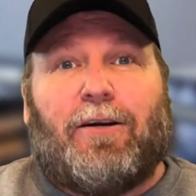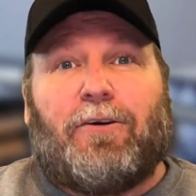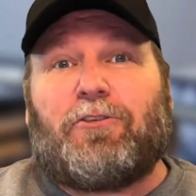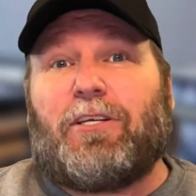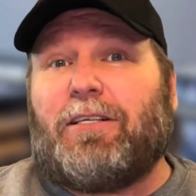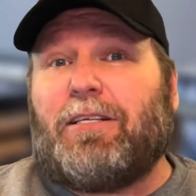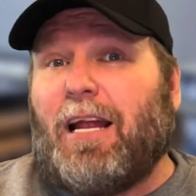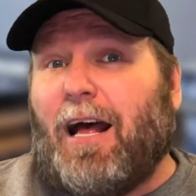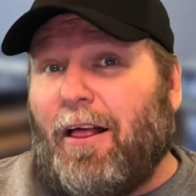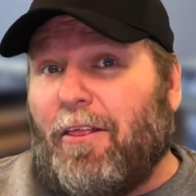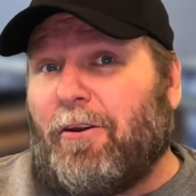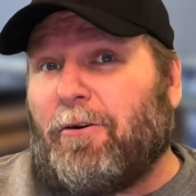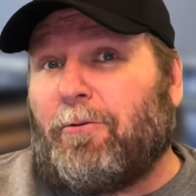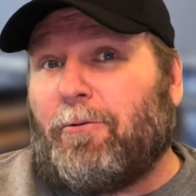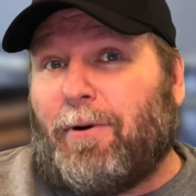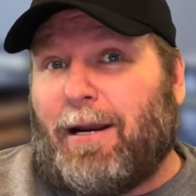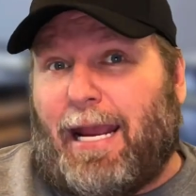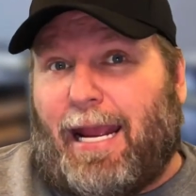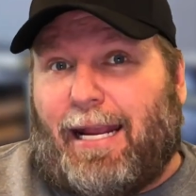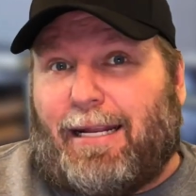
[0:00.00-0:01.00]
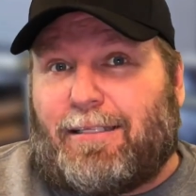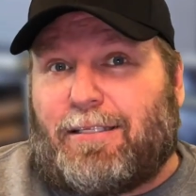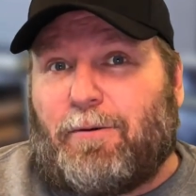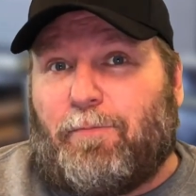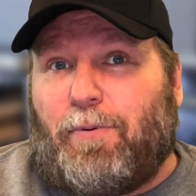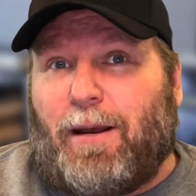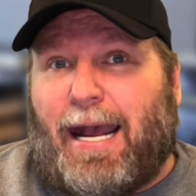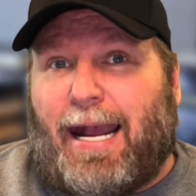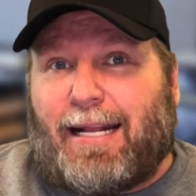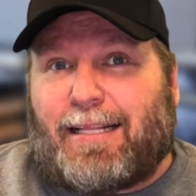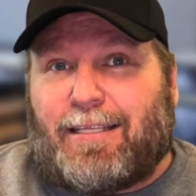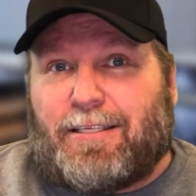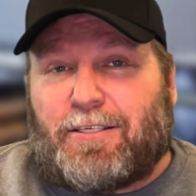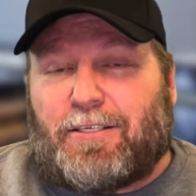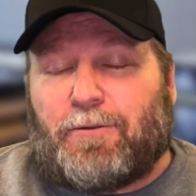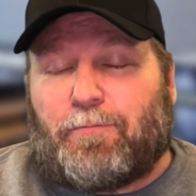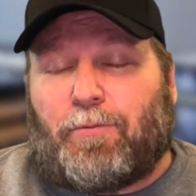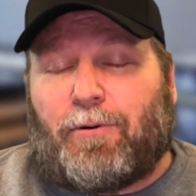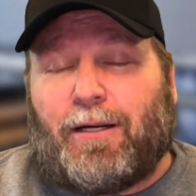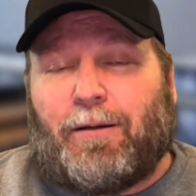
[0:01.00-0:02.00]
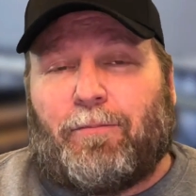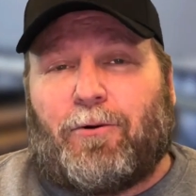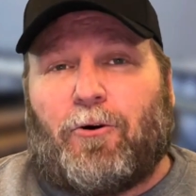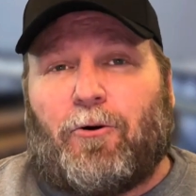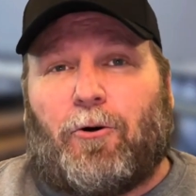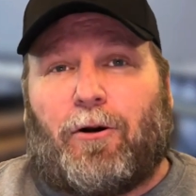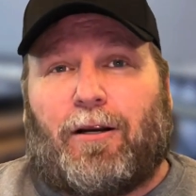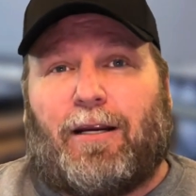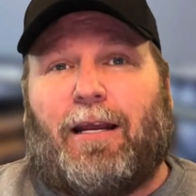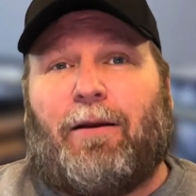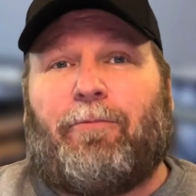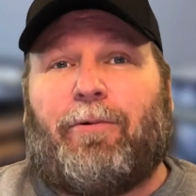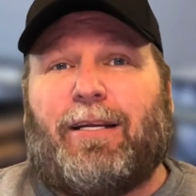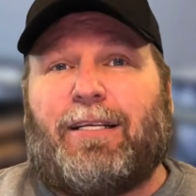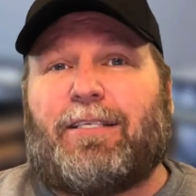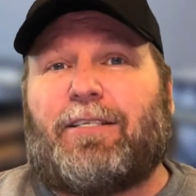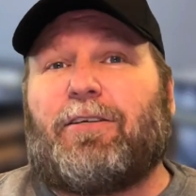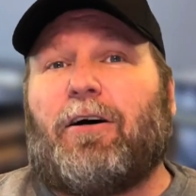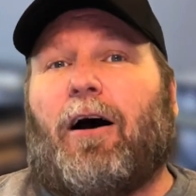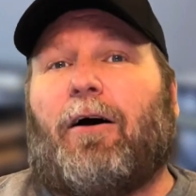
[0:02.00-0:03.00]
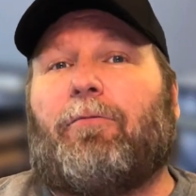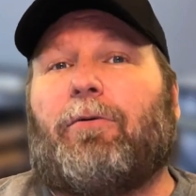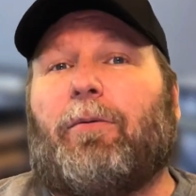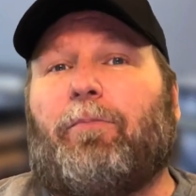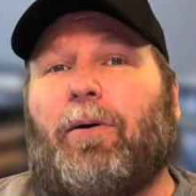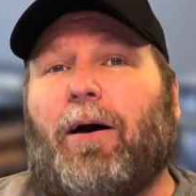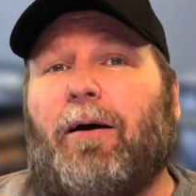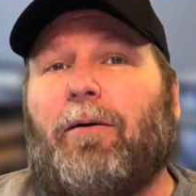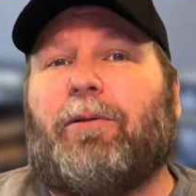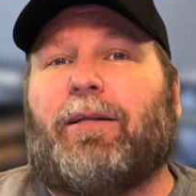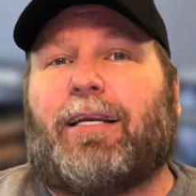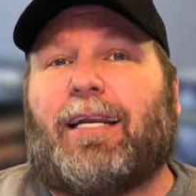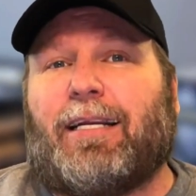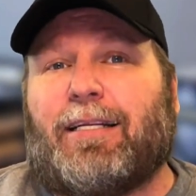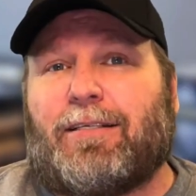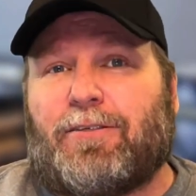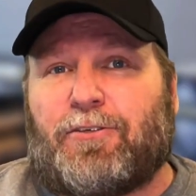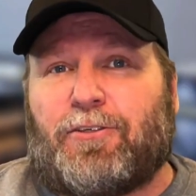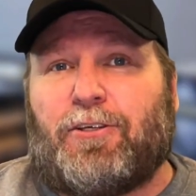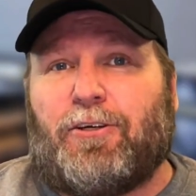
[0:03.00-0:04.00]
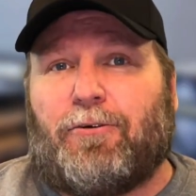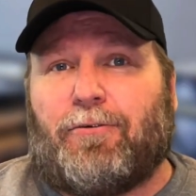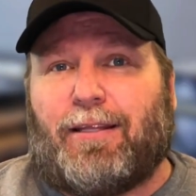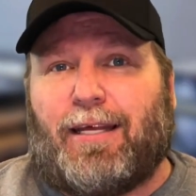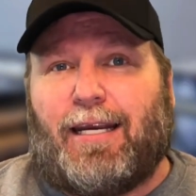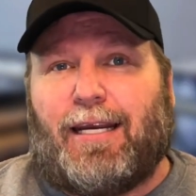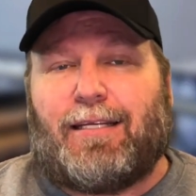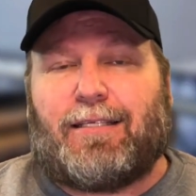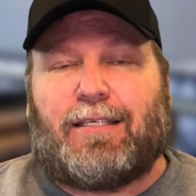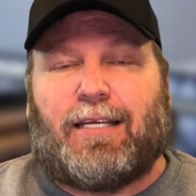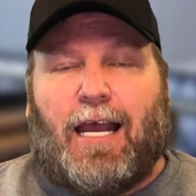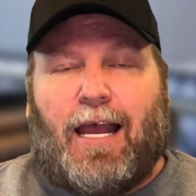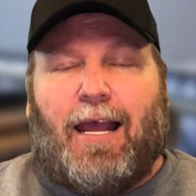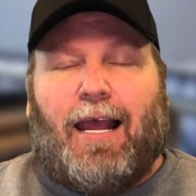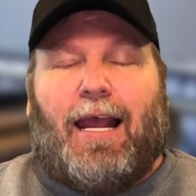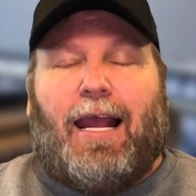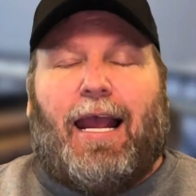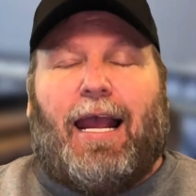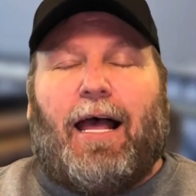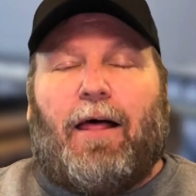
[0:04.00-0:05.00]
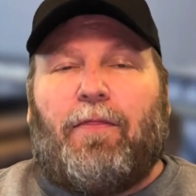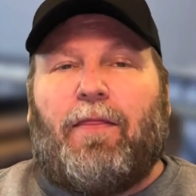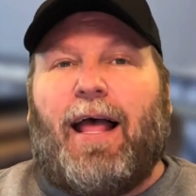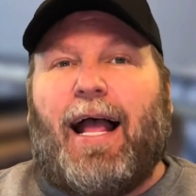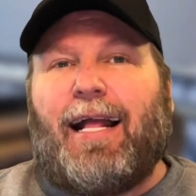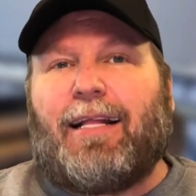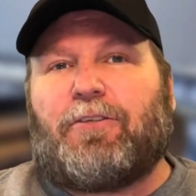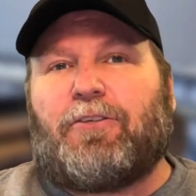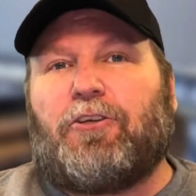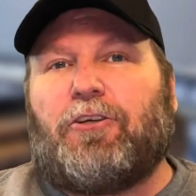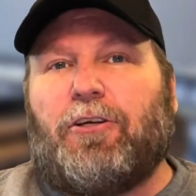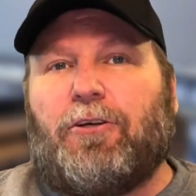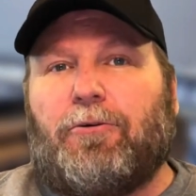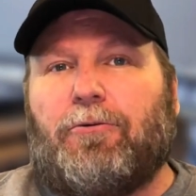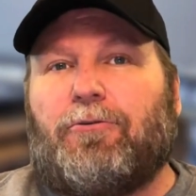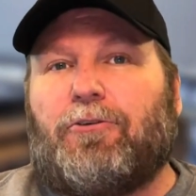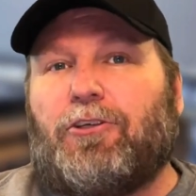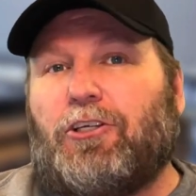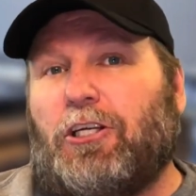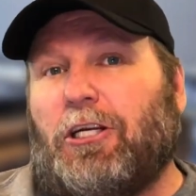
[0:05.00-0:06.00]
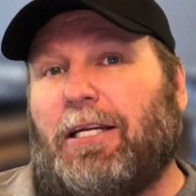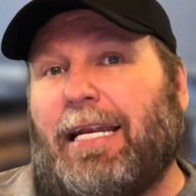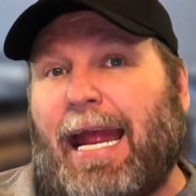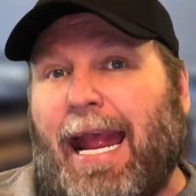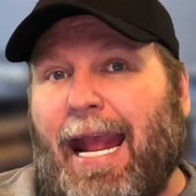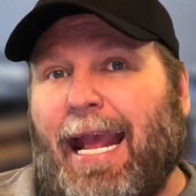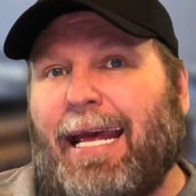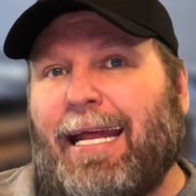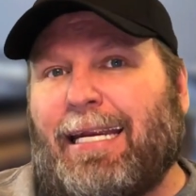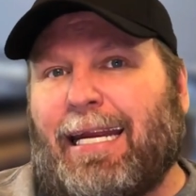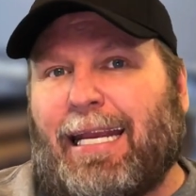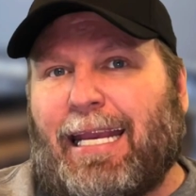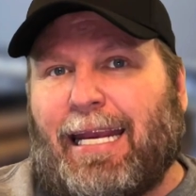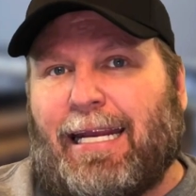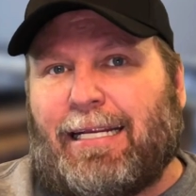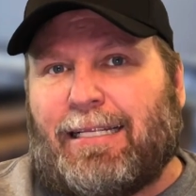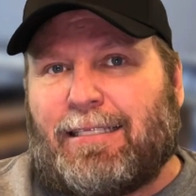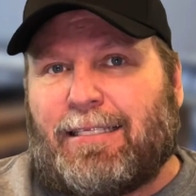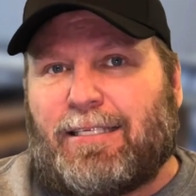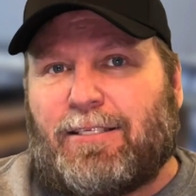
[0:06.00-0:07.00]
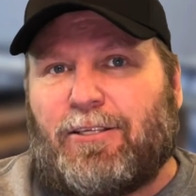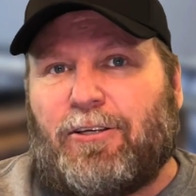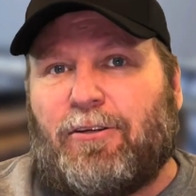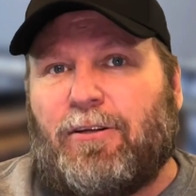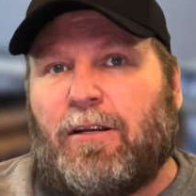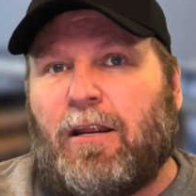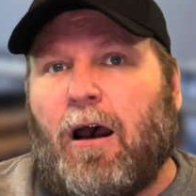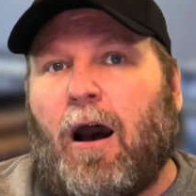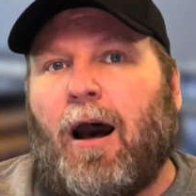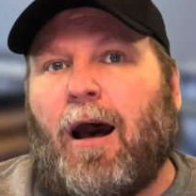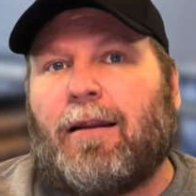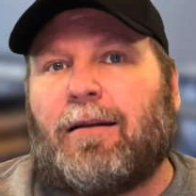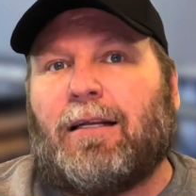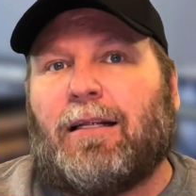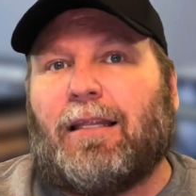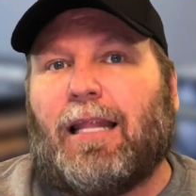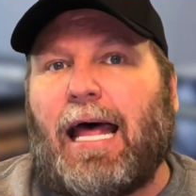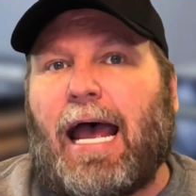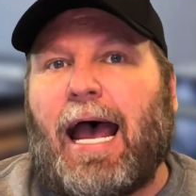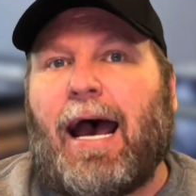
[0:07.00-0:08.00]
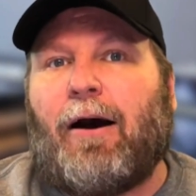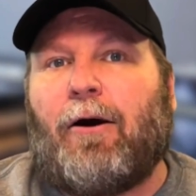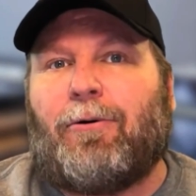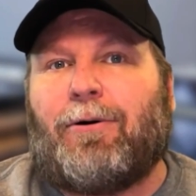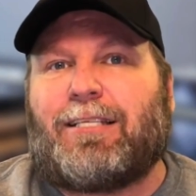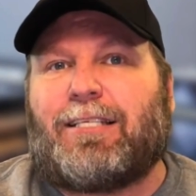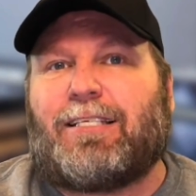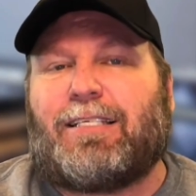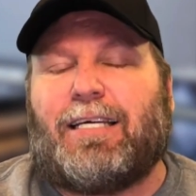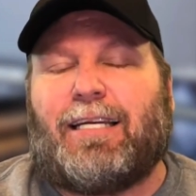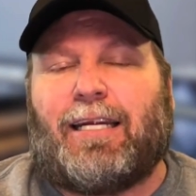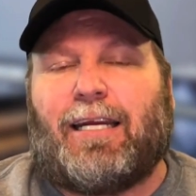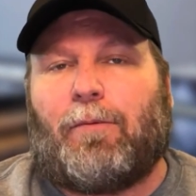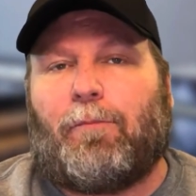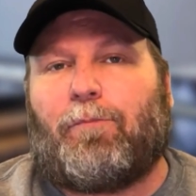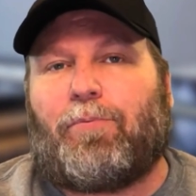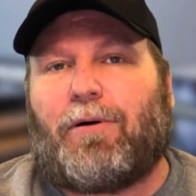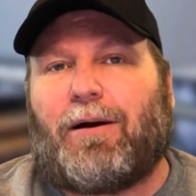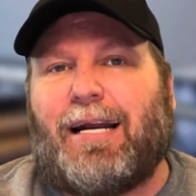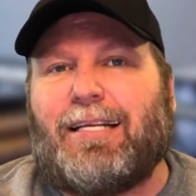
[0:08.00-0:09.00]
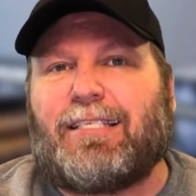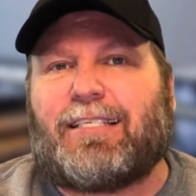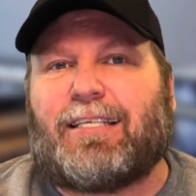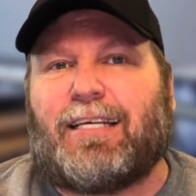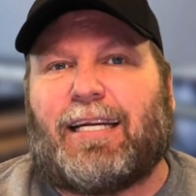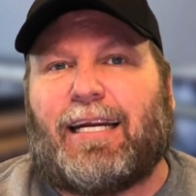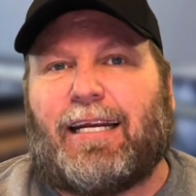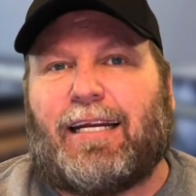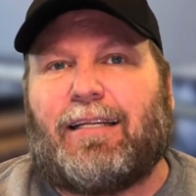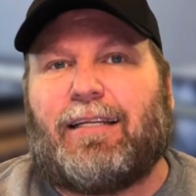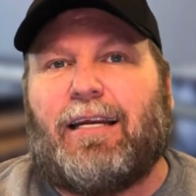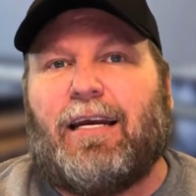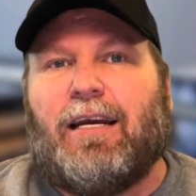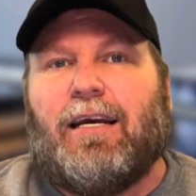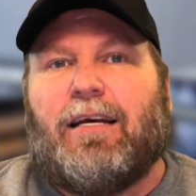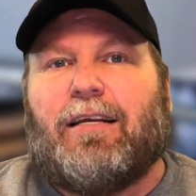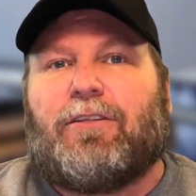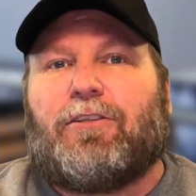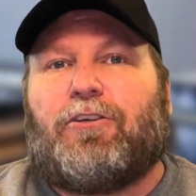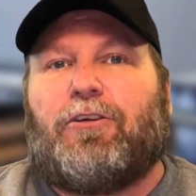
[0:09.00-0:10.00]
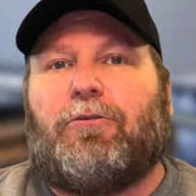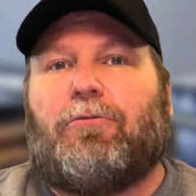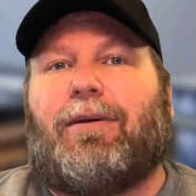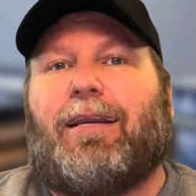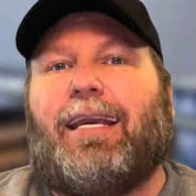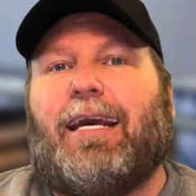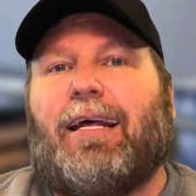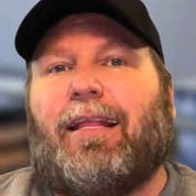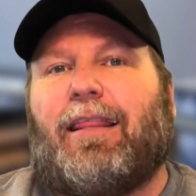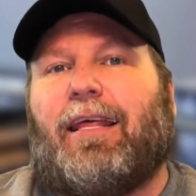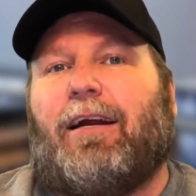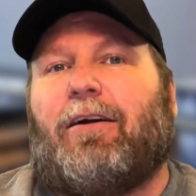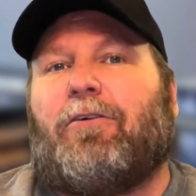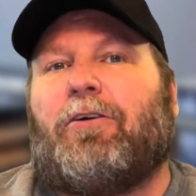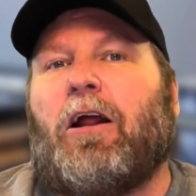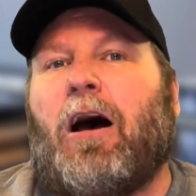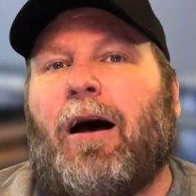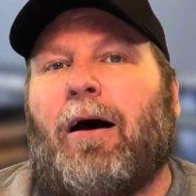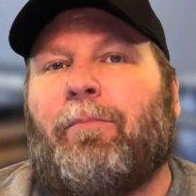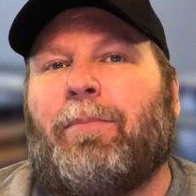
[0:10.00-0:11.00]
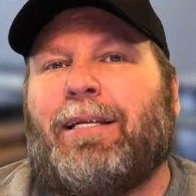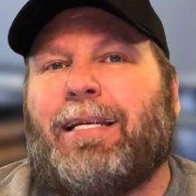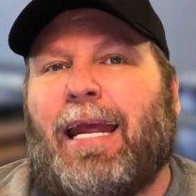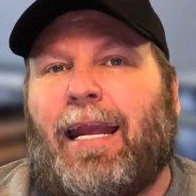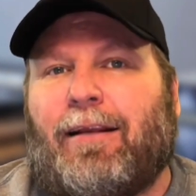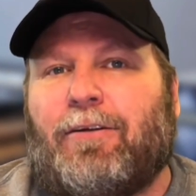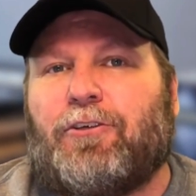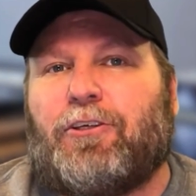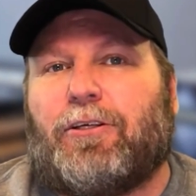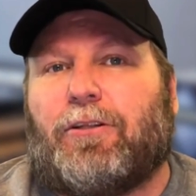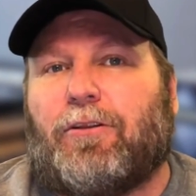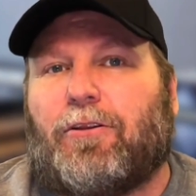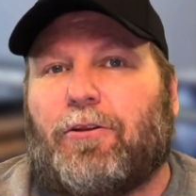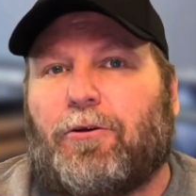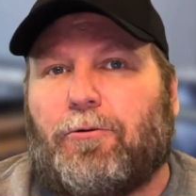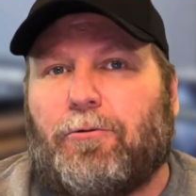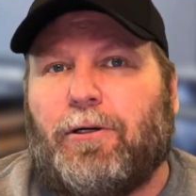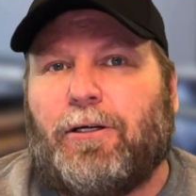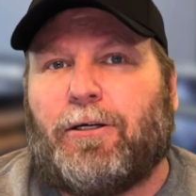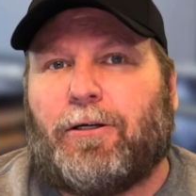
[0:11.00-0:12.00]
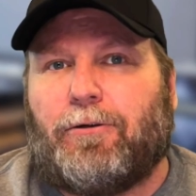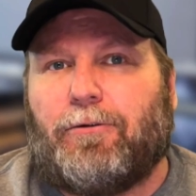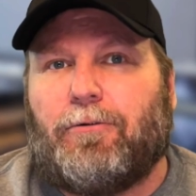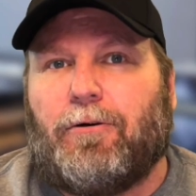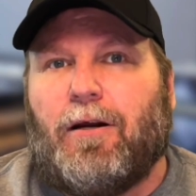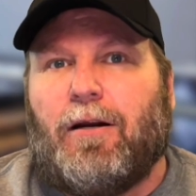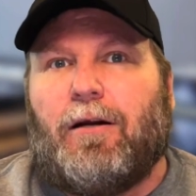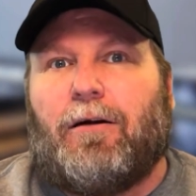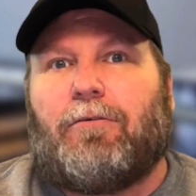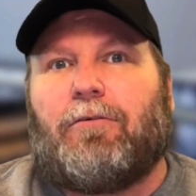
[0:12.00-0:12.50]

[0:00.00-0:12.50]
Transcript: There's another way to pack the Supreme Court, and we saw Republicans do this, and that's use shenanigans to not allow a sitting president to get their nomination through.